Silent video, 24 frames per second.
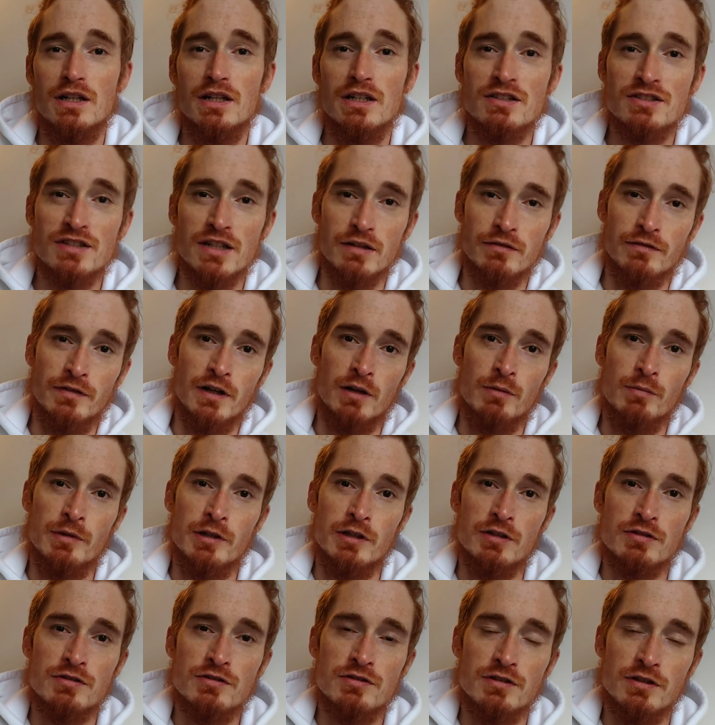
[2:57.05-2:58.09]
Take 5
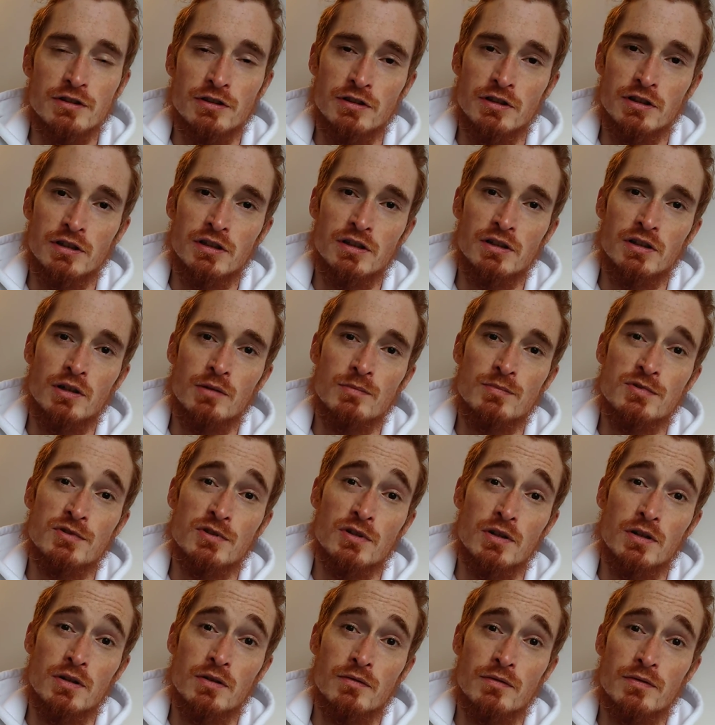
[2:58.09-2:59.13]
minutes and
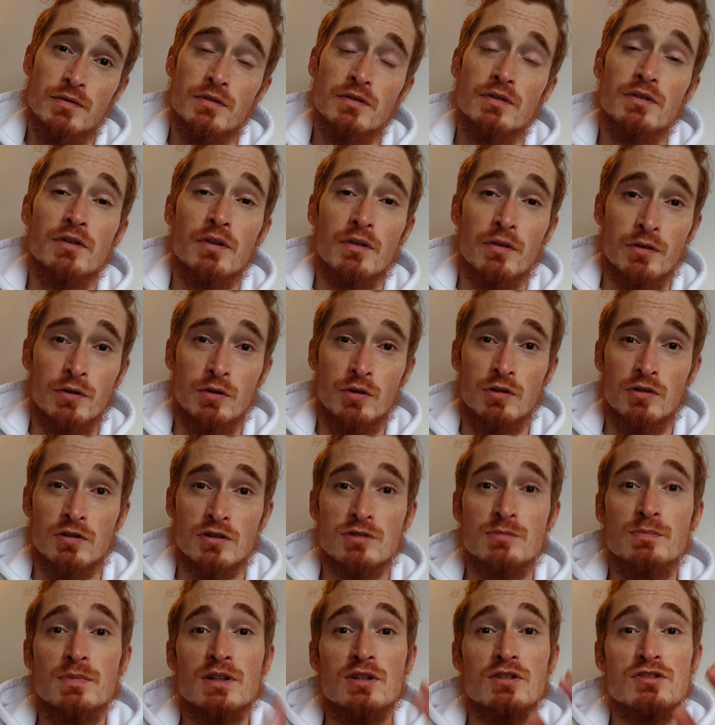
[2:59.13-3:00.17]
observe your thoughts,
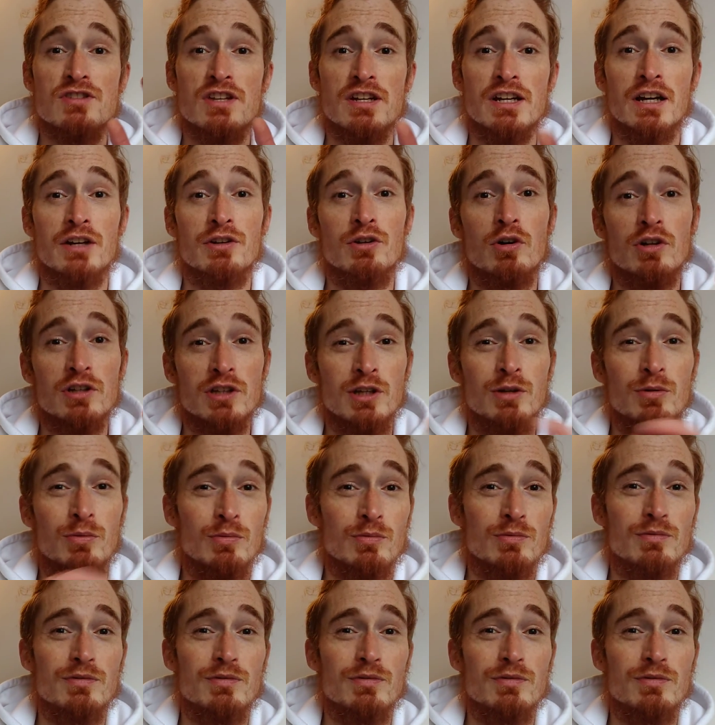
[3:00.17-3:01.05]
because they are not you.